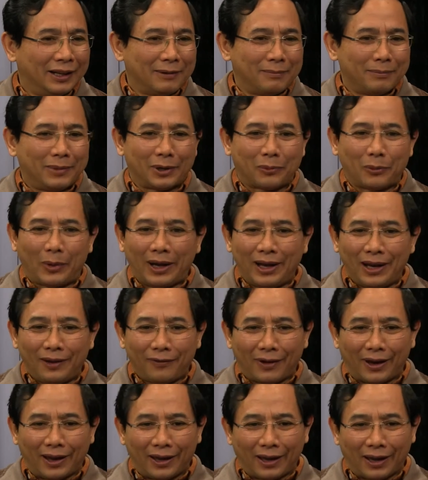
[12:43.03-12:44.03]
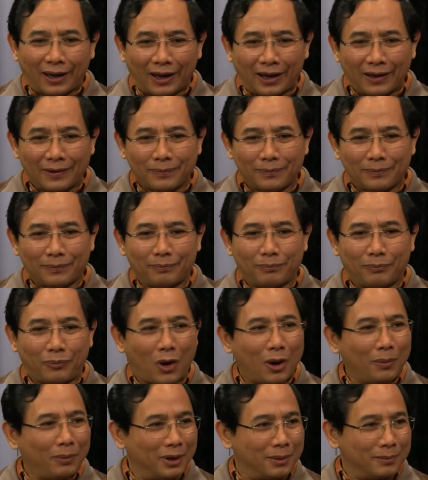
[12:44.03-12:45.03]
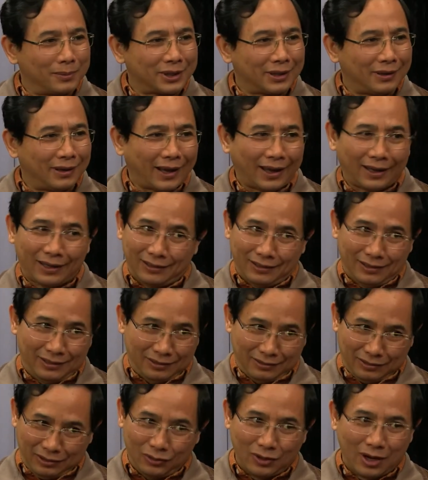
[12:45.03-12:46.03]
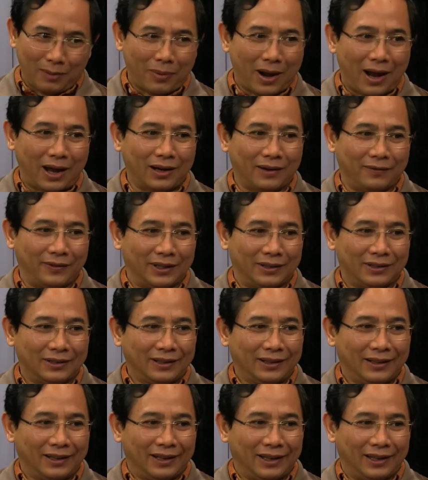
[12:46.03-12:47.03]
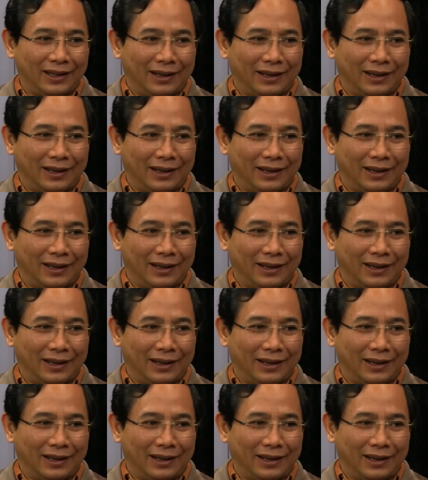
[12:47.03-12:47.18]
But whenever I have problems, like you are part of it, mm. you